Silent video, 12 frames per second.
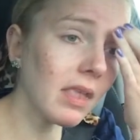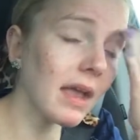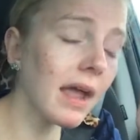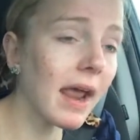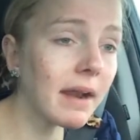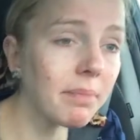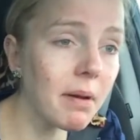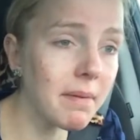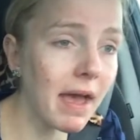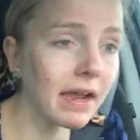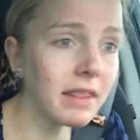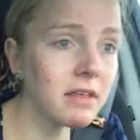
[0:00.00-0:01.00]
I kind of put
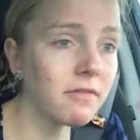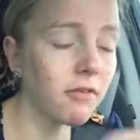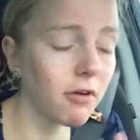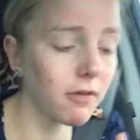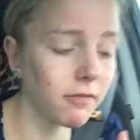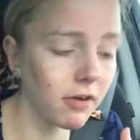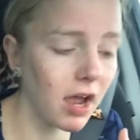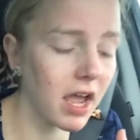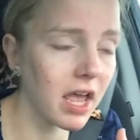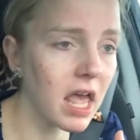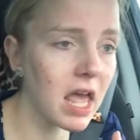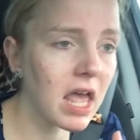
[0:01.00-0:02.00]
back in the
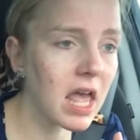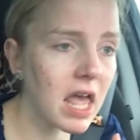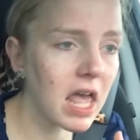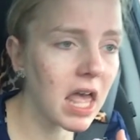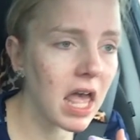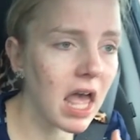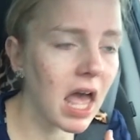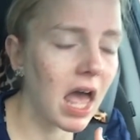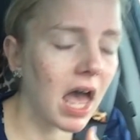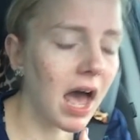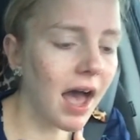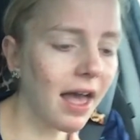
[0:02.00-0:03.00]
forefront
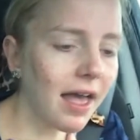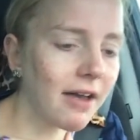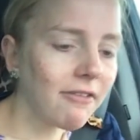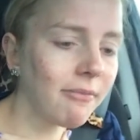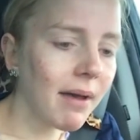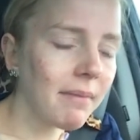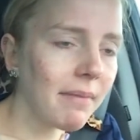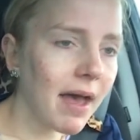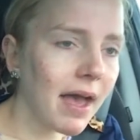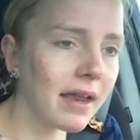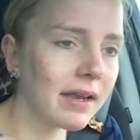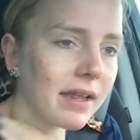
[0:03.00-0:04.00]
of my
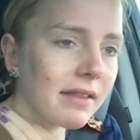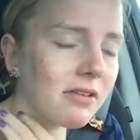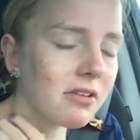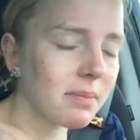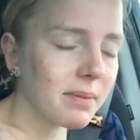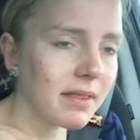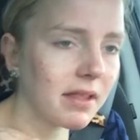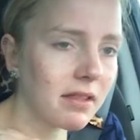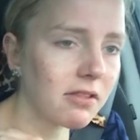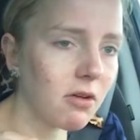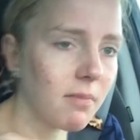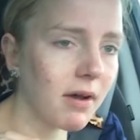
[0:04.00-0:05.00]
mind because there's
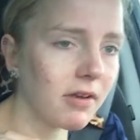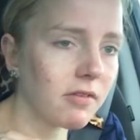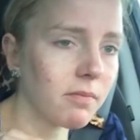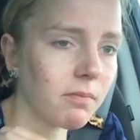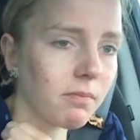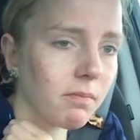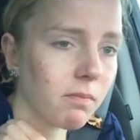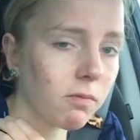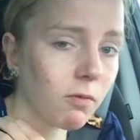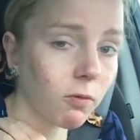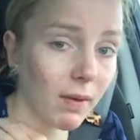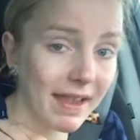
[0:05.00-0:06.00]
been so much
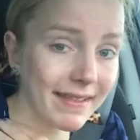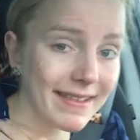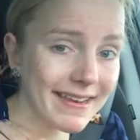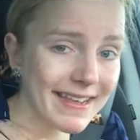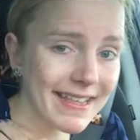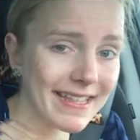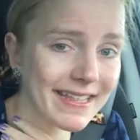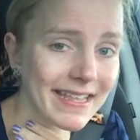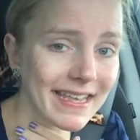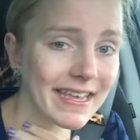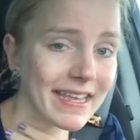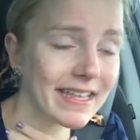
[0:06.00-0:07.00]
craziness
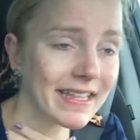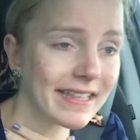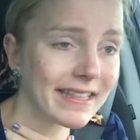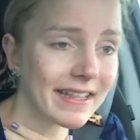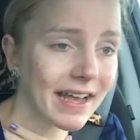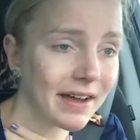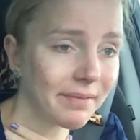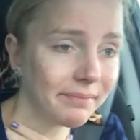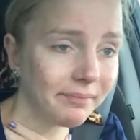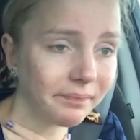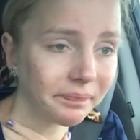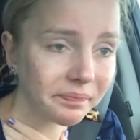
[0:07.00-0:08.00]
is
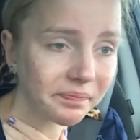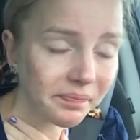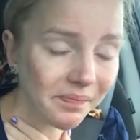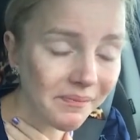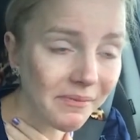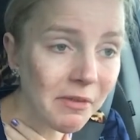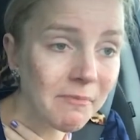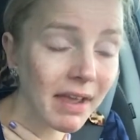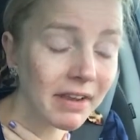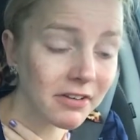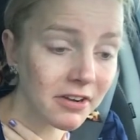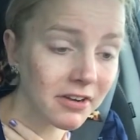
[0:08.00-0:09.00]
um,
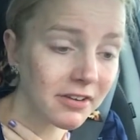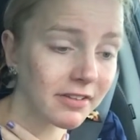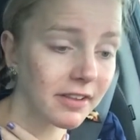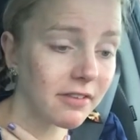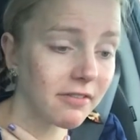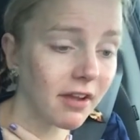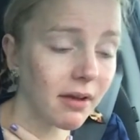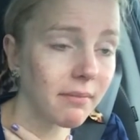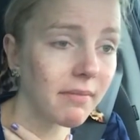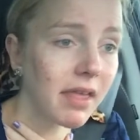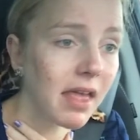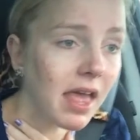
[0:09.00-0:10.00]
my Turner syndrome